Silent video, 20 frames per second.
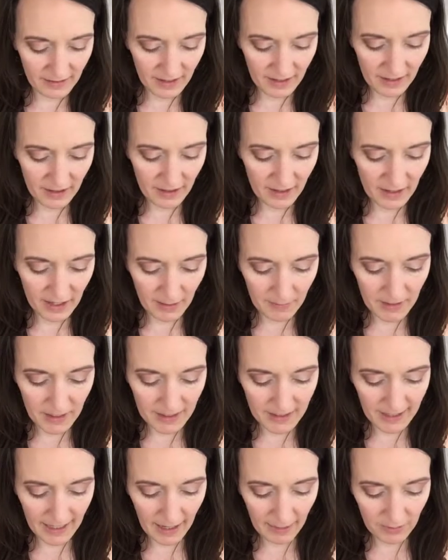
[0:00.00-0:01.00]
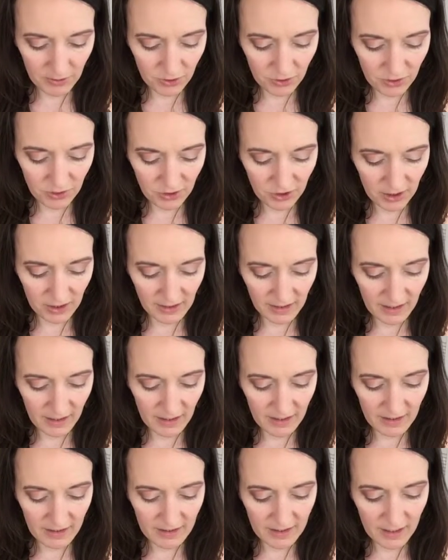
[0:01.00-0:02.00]
liner and I'm going to tap it just gently
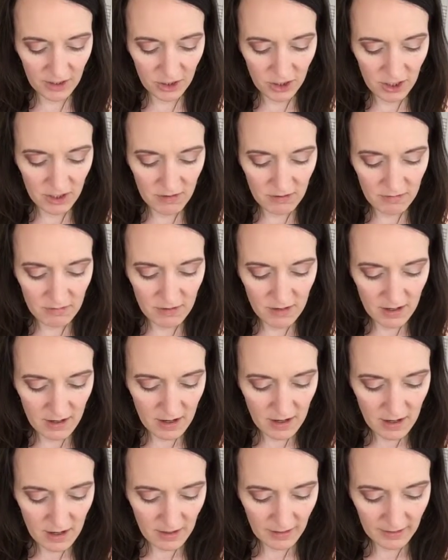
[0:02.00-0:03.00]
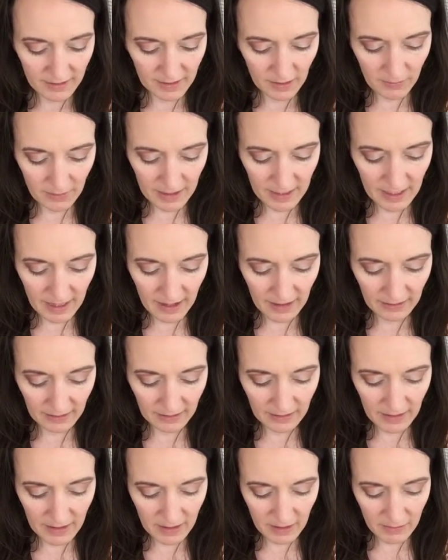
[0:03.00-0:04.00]
on a tissue because I want to get a
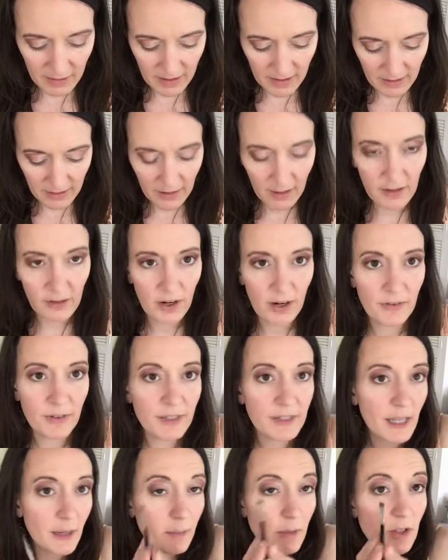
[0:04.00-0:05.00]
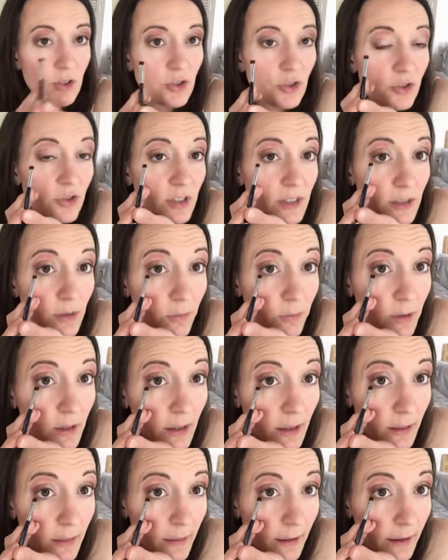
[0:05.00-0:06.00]
little bit of the color off because I'm going to do just a
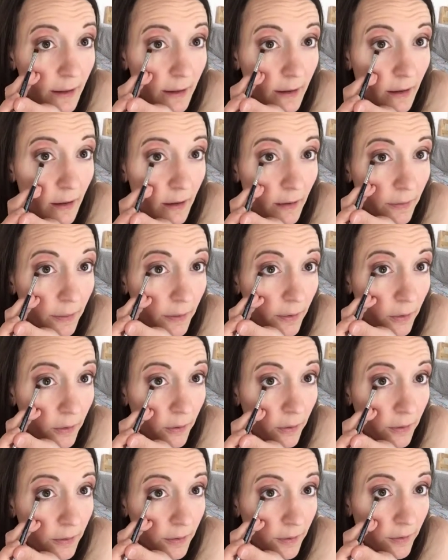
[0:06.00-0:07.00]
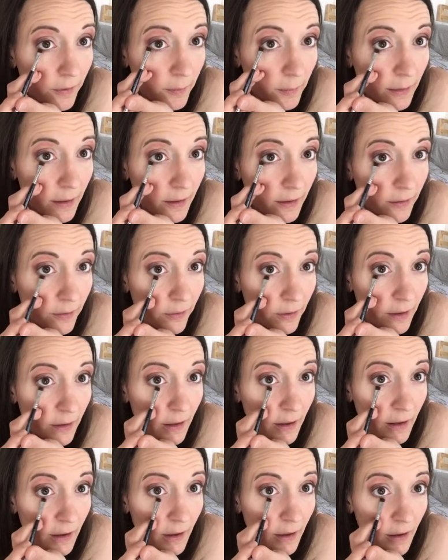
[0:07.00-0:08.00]
really light on the corners of my eyes right
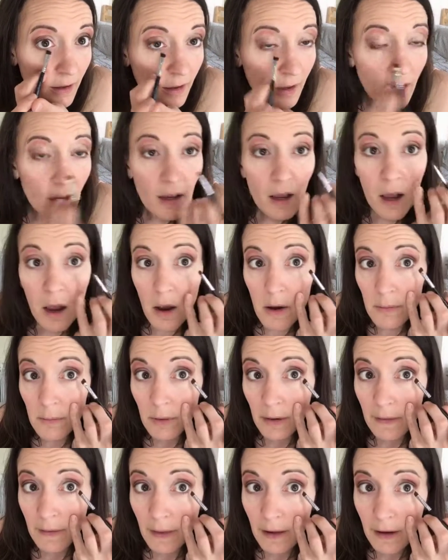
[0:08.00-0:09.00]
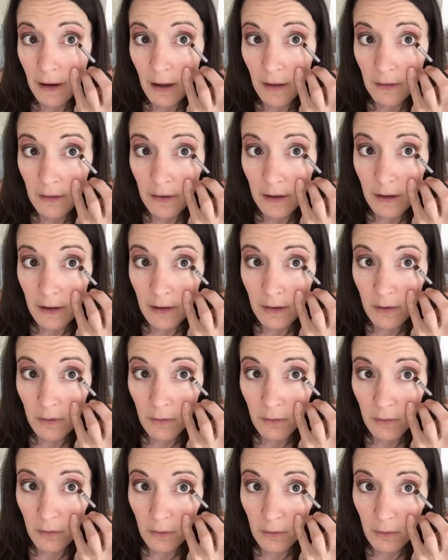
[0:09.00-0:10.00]
here. Bring that color in
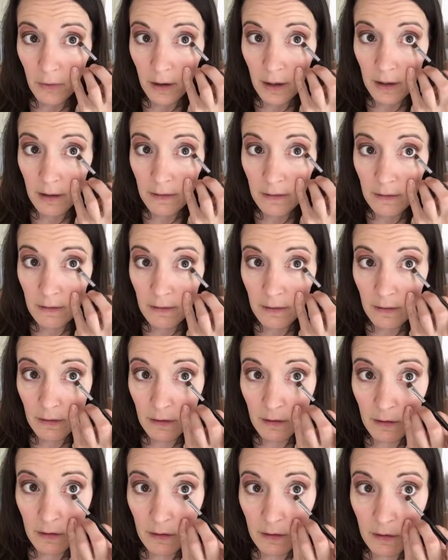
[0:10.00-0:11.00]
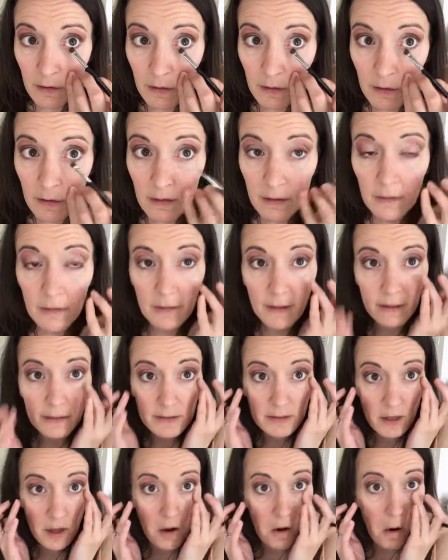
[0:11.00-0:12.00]
right like
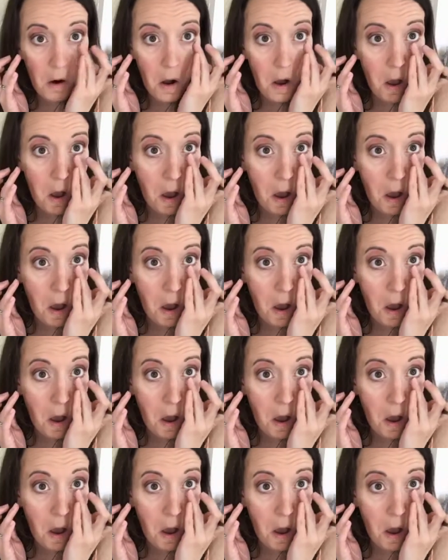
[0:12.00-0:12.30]
so.